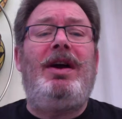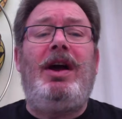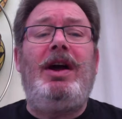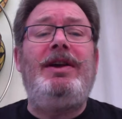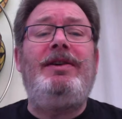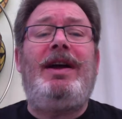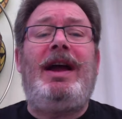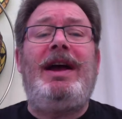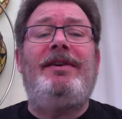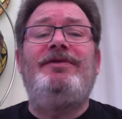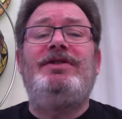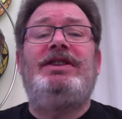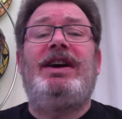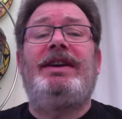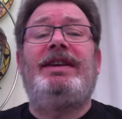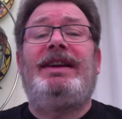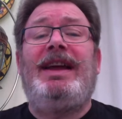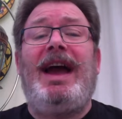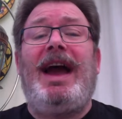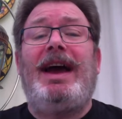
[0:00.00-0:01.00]
haven't got a
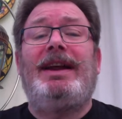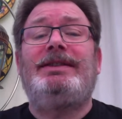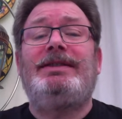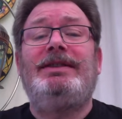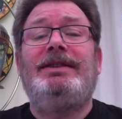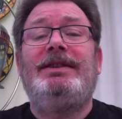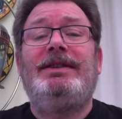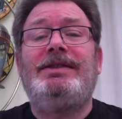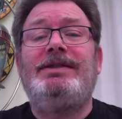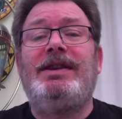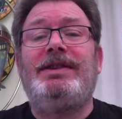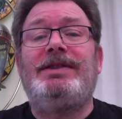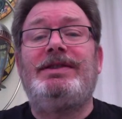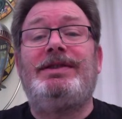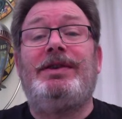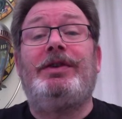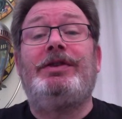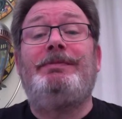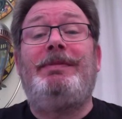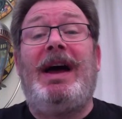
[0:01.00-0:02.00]
cat," said the
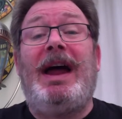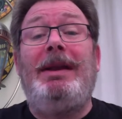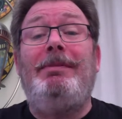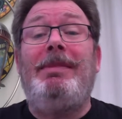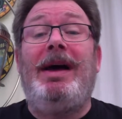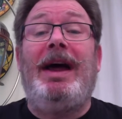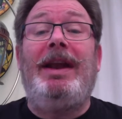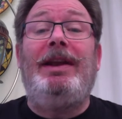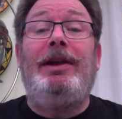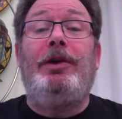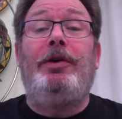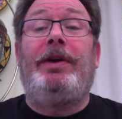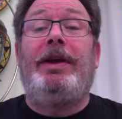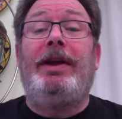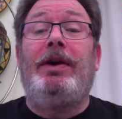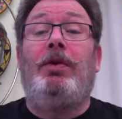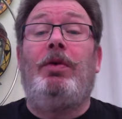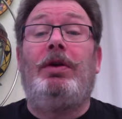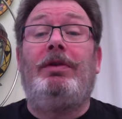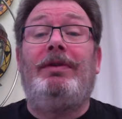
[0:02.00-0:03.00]
saucepan man, looking
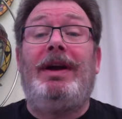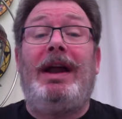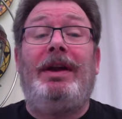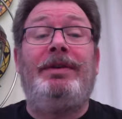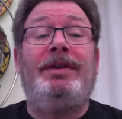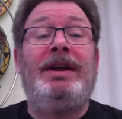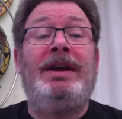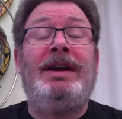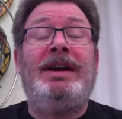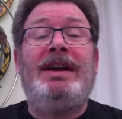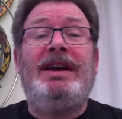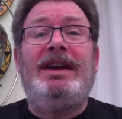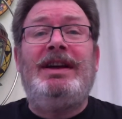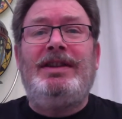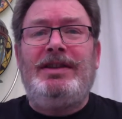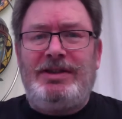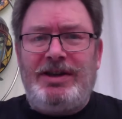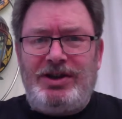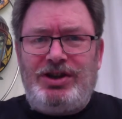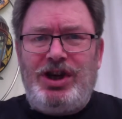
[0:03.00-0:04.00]
all around.
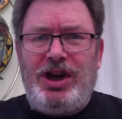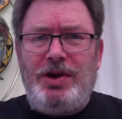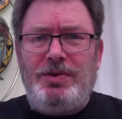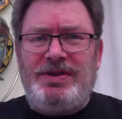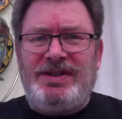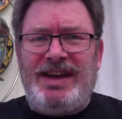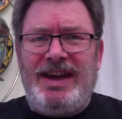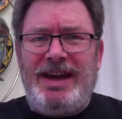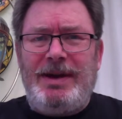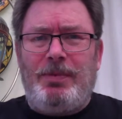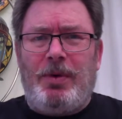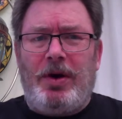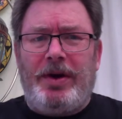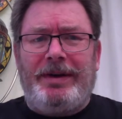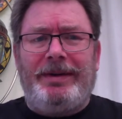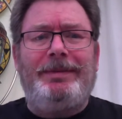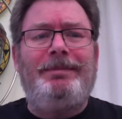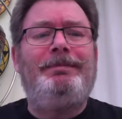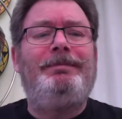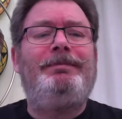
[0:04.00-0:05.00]
"Did you see
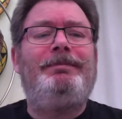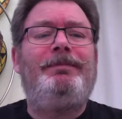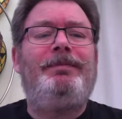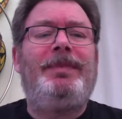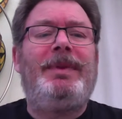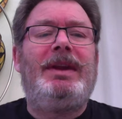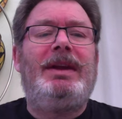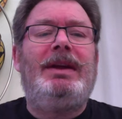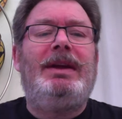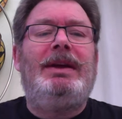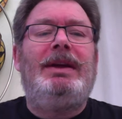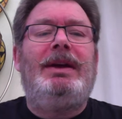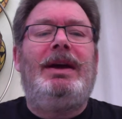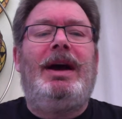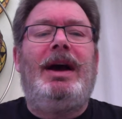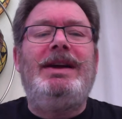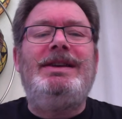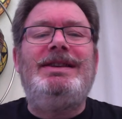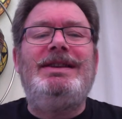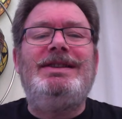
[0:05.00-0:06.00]
one?"
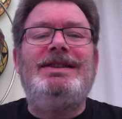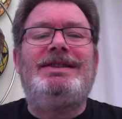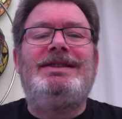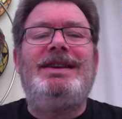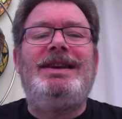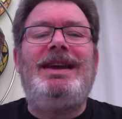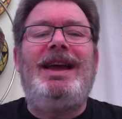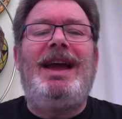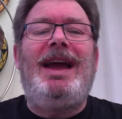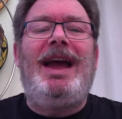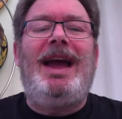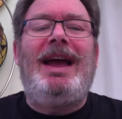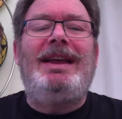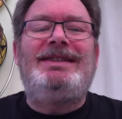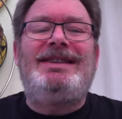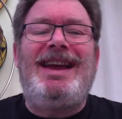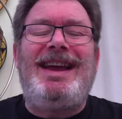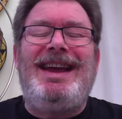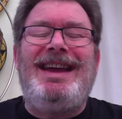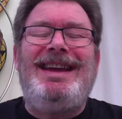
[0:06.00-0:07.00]
"I didn't
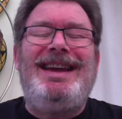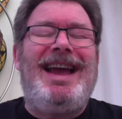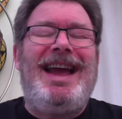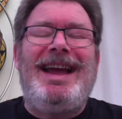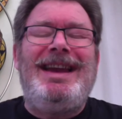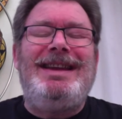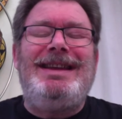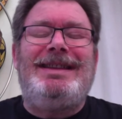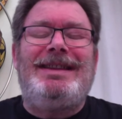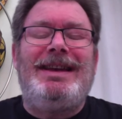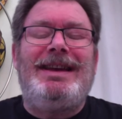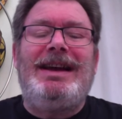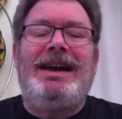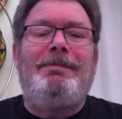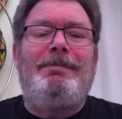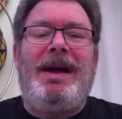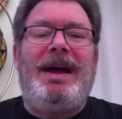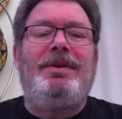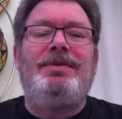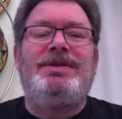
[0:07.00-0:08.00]
say anything
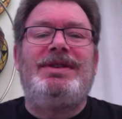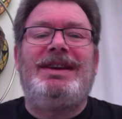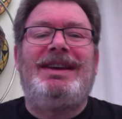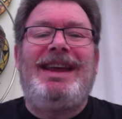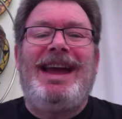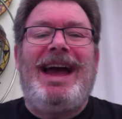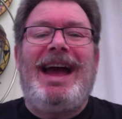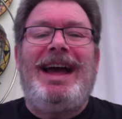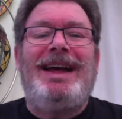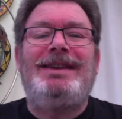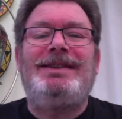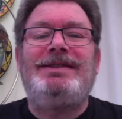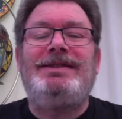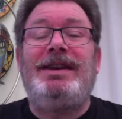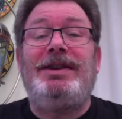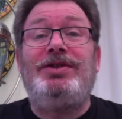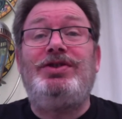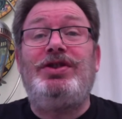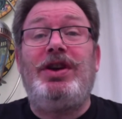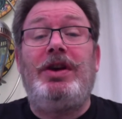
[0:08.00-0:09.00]
about a cat,"
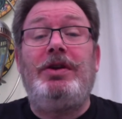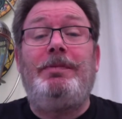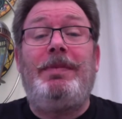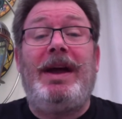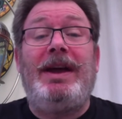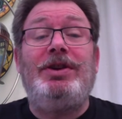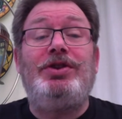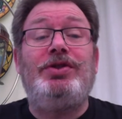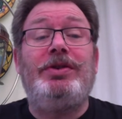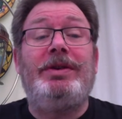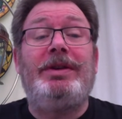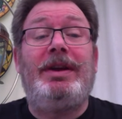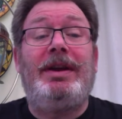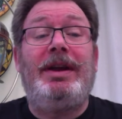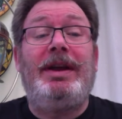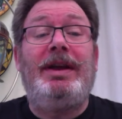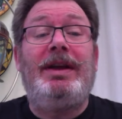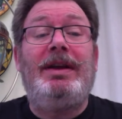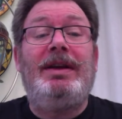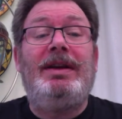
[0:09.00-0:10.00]
said Joe
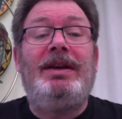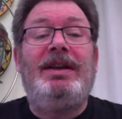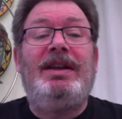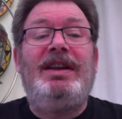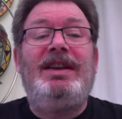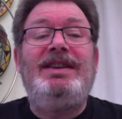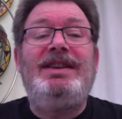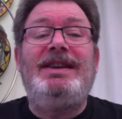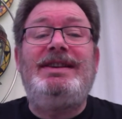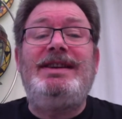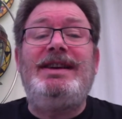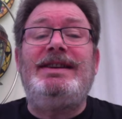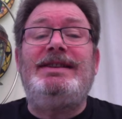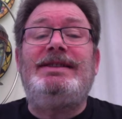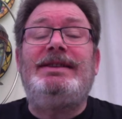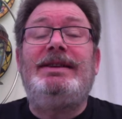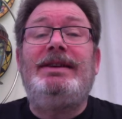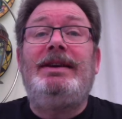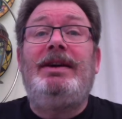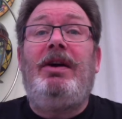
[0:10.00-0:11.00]
patiently. "You
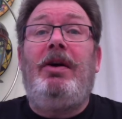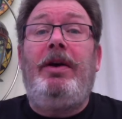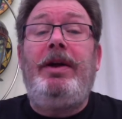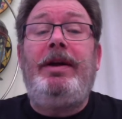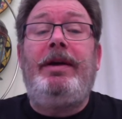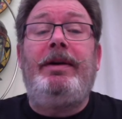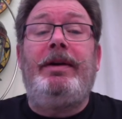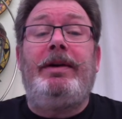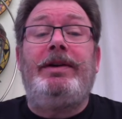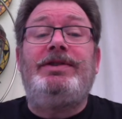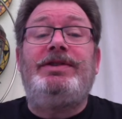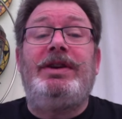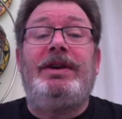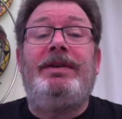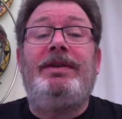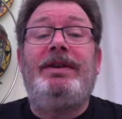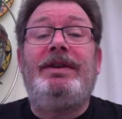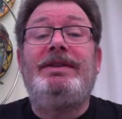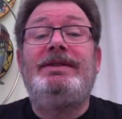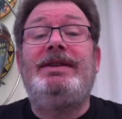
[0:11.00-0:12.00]
did. I heard
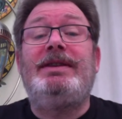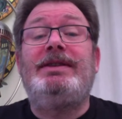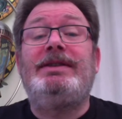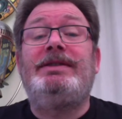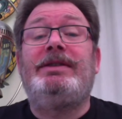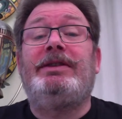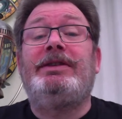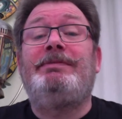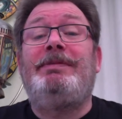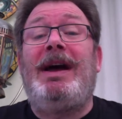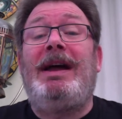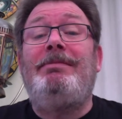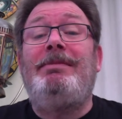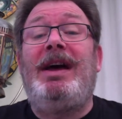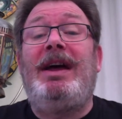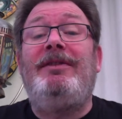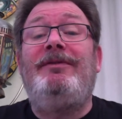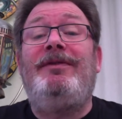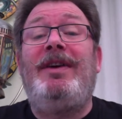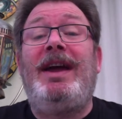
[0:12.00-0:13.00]
you," said the saucepan
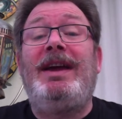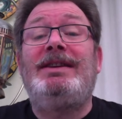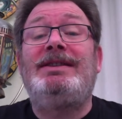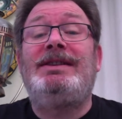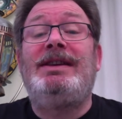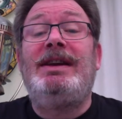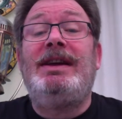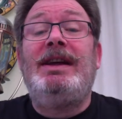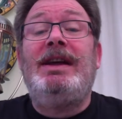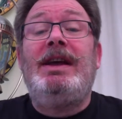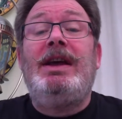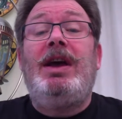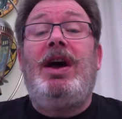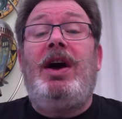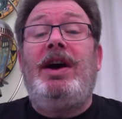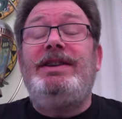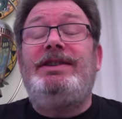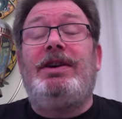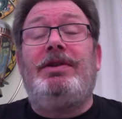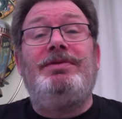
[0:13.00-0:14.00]
man, vexed.
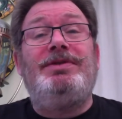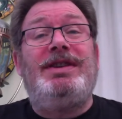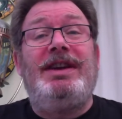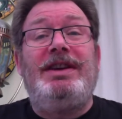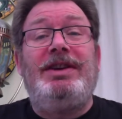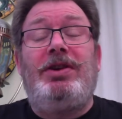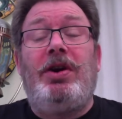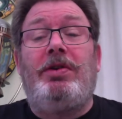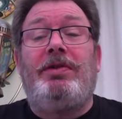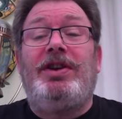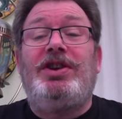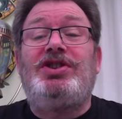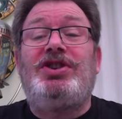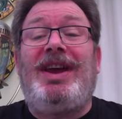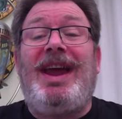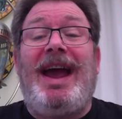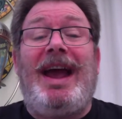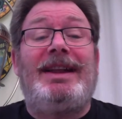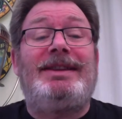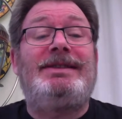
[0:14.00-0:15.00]
"I don't encourage
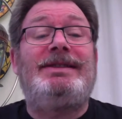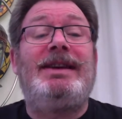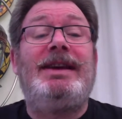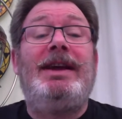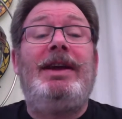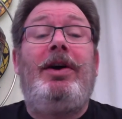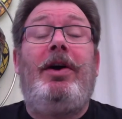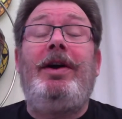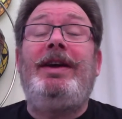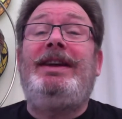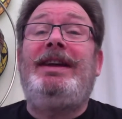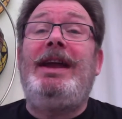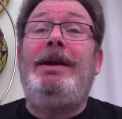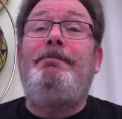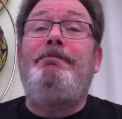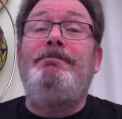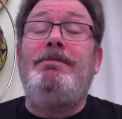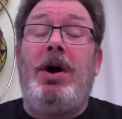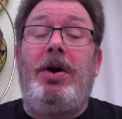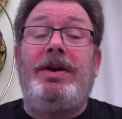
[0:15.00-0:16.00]
cats. I keep
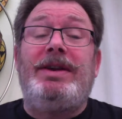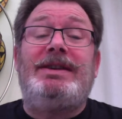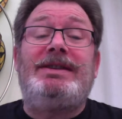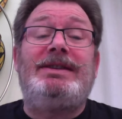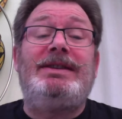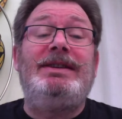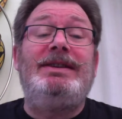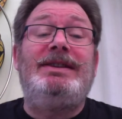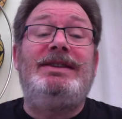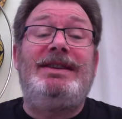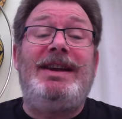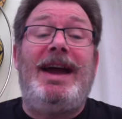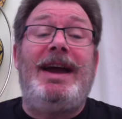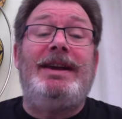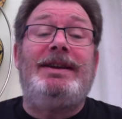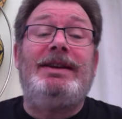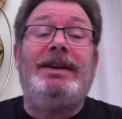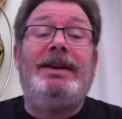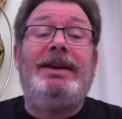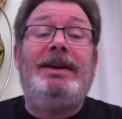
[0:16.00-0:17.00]
mice
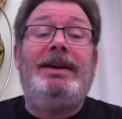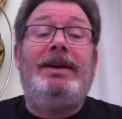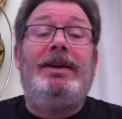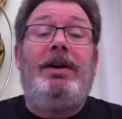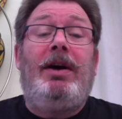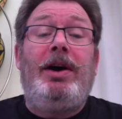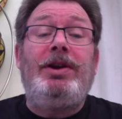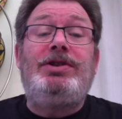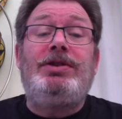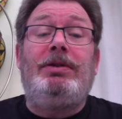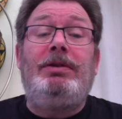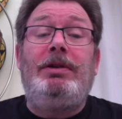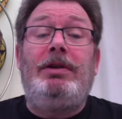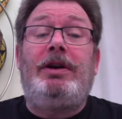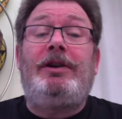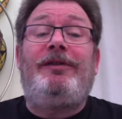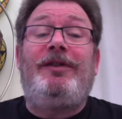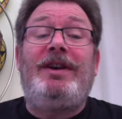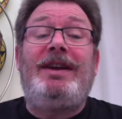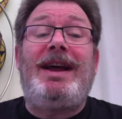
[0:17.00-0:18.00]
instead. I shall look
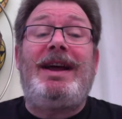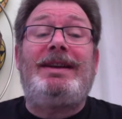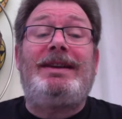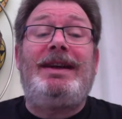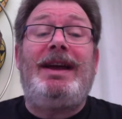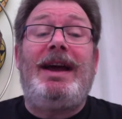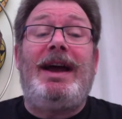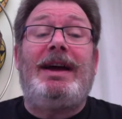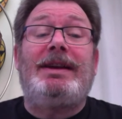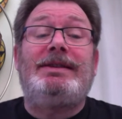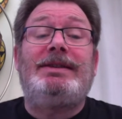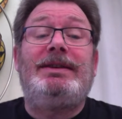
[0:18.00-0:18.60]
for that cat."